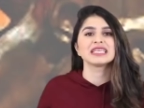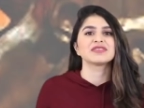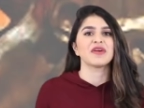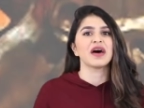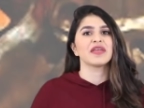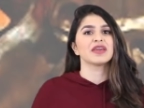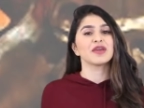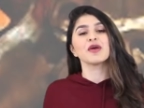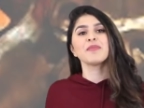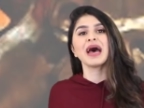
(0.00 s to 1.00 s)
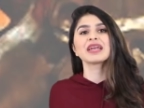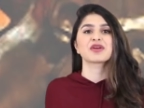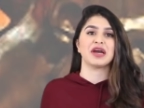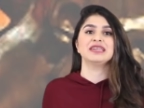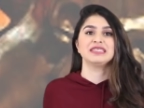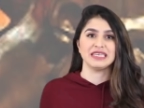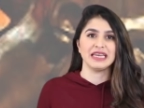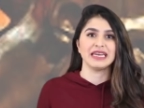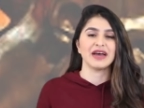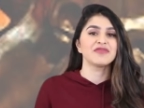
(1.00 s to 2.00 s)
is Father Urban
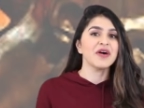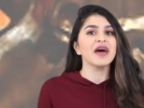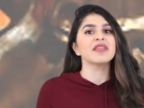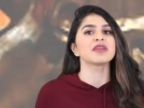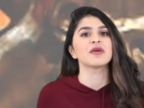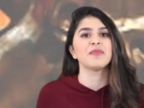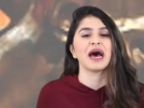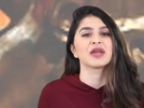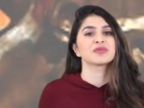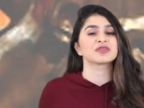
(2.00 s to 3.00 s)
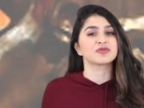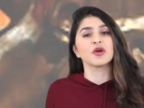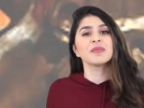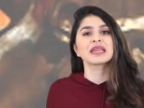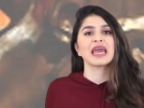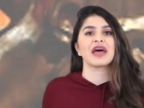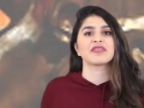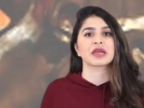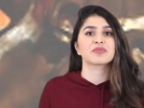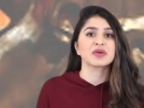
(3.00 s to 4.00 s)
Grandier. Now Father Urban was a Roman
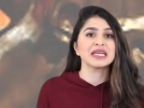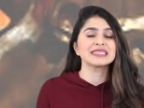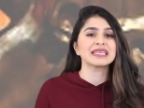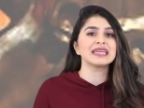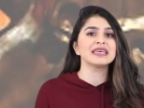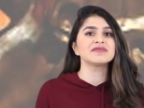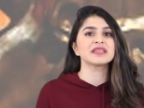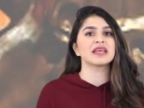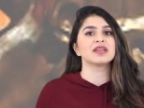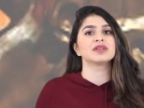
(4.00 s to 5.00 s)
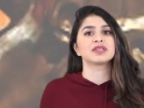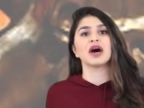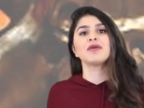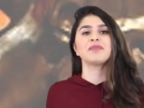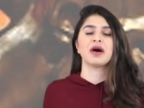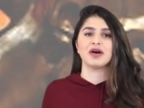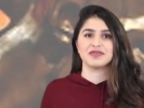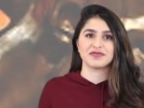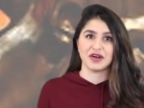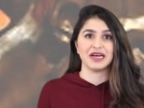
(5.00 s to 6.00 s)
Catholic priest that lived in the Loudun part
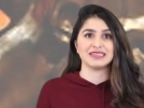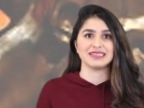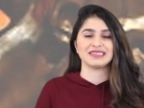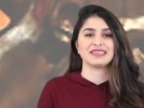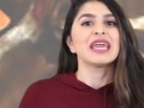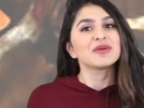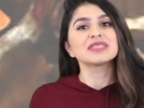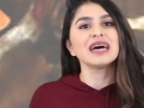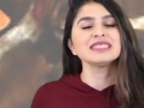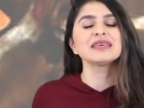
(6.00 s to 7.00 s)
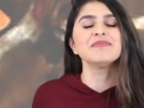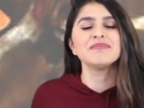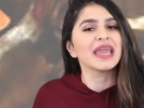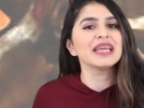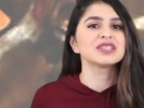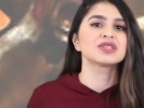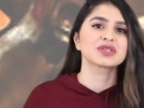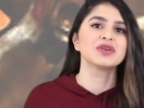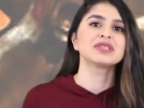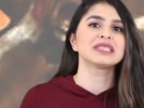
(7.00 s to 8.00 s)
of France. He was under major
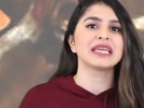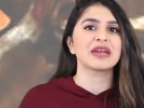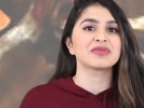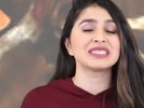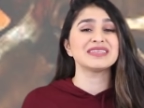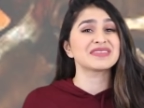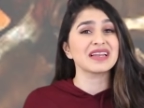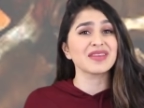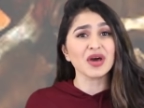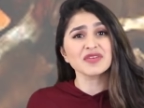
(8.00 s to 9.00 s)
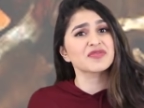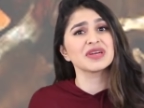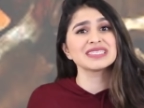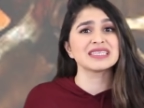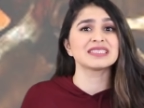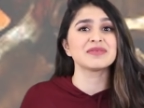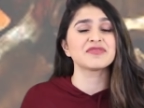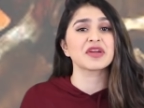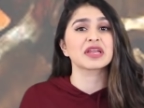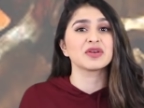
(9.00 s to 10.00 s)
scrutiny and received a lot of criticism
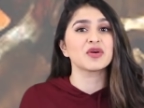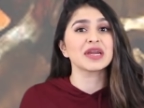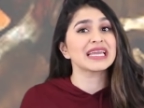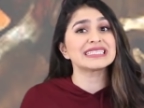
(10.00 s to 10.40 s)
for ignoring